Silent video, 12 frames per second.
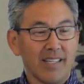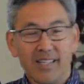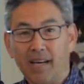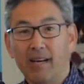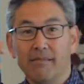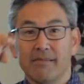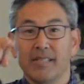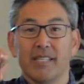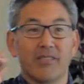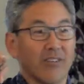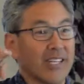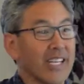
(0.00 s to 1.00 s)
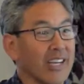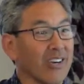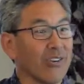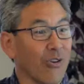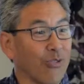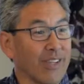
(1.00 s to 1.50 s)
either in
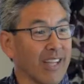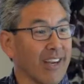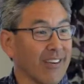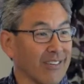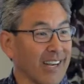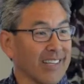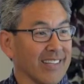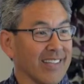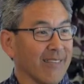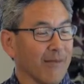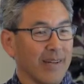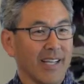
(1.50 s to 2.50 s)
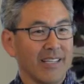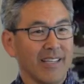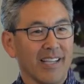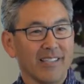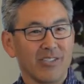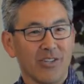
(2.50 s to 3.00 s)
here or over there, right?
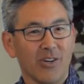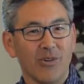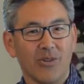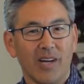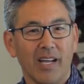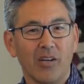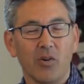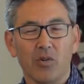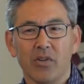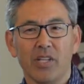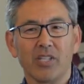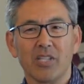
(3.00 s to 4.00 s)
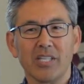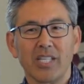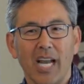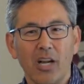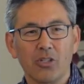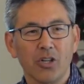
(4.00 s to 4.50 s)
And so I go, this
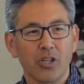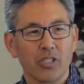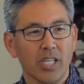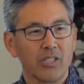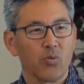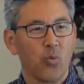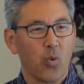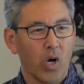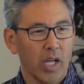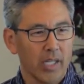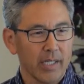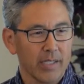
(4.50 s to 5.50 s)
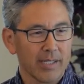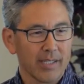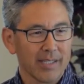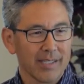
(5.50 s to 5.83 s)
entire church has one